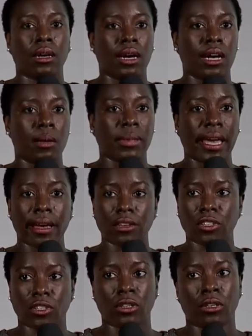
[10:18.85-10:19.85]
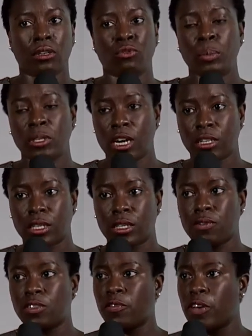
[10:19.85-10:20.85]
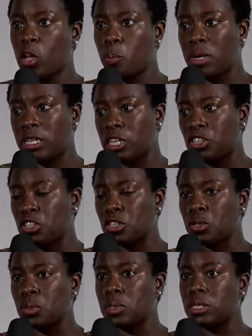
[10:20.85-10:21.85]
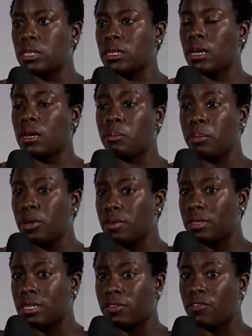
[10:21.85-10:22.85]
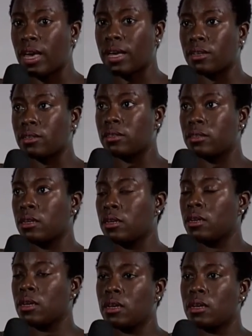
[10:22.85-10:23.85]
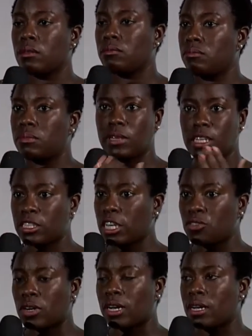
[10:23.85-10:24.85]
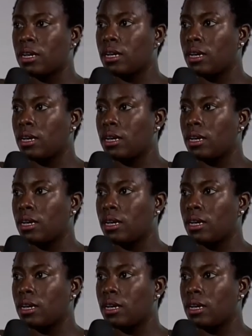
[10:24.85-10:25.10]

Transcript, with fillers: um, cancer, reproductive development issues, um, birth defects, etc.